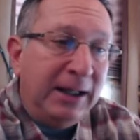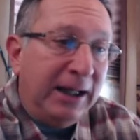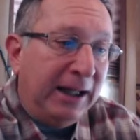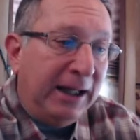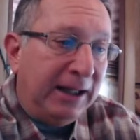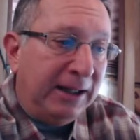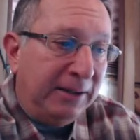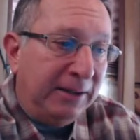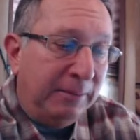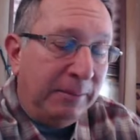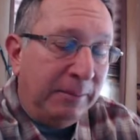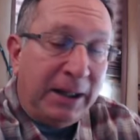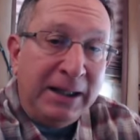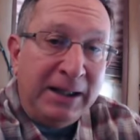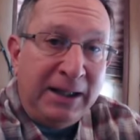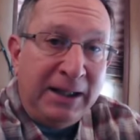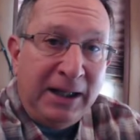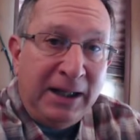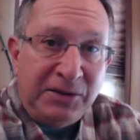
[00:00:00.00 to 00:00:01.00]
And in
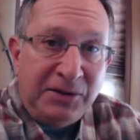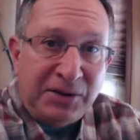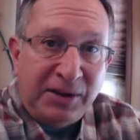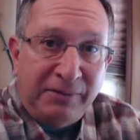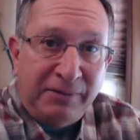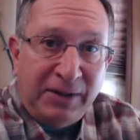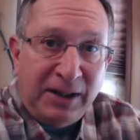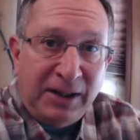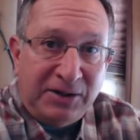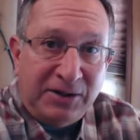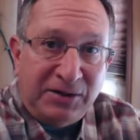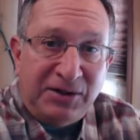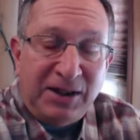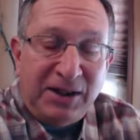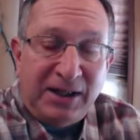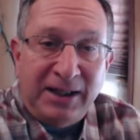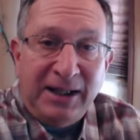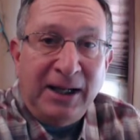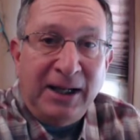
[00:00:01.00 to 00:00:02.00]
my case, I've got a
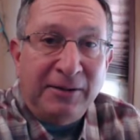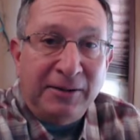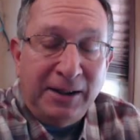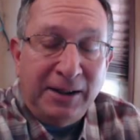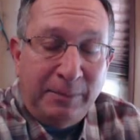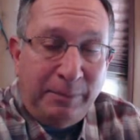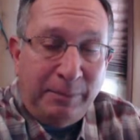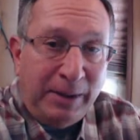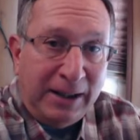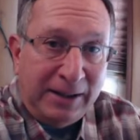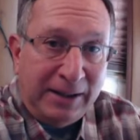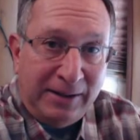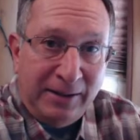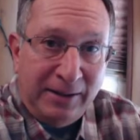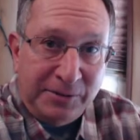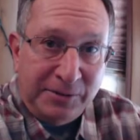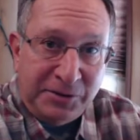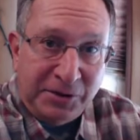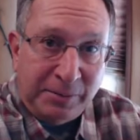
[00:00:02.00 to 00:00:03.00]
second outlet back
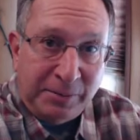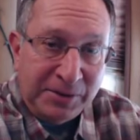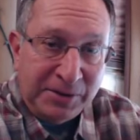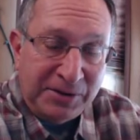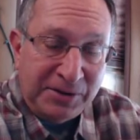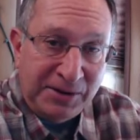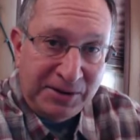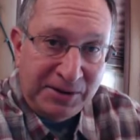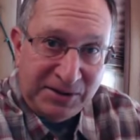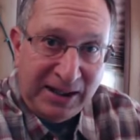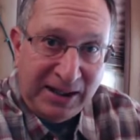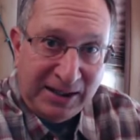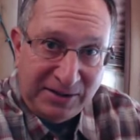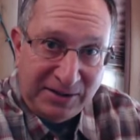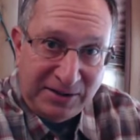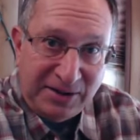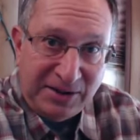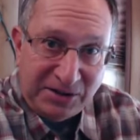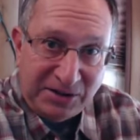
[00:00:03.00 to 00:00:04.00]
there. It's almost as they
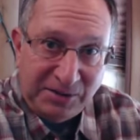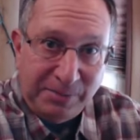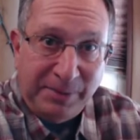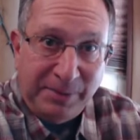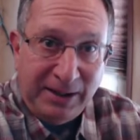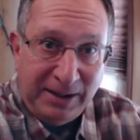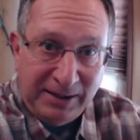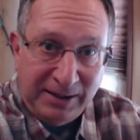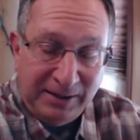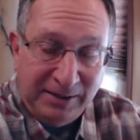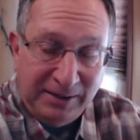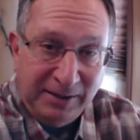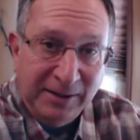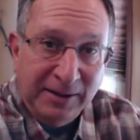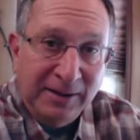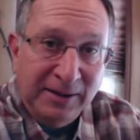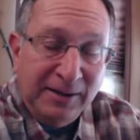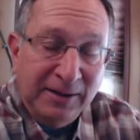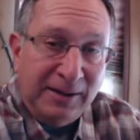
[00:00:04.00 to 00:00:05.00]
anticipated,
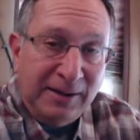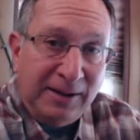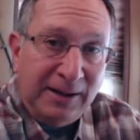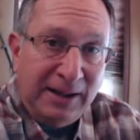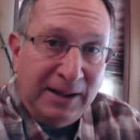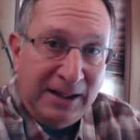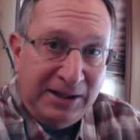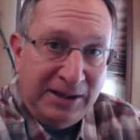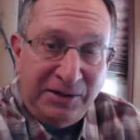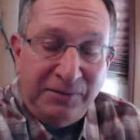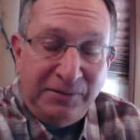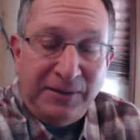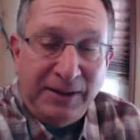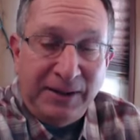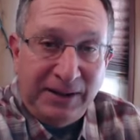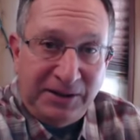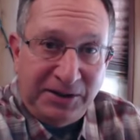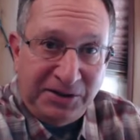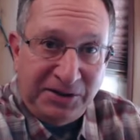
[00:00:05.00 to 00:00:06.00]
as if
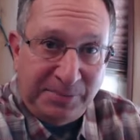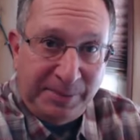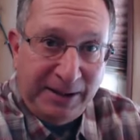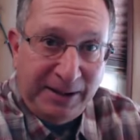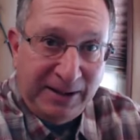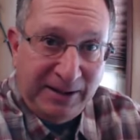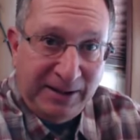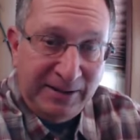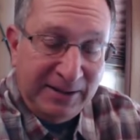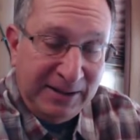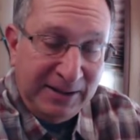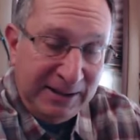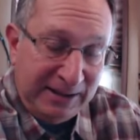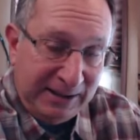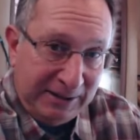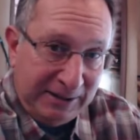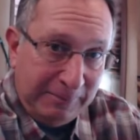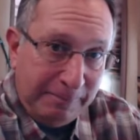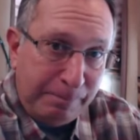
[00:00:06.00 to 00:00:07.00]
they anticipated the
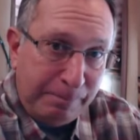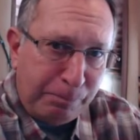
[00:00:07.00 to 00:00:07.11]
need.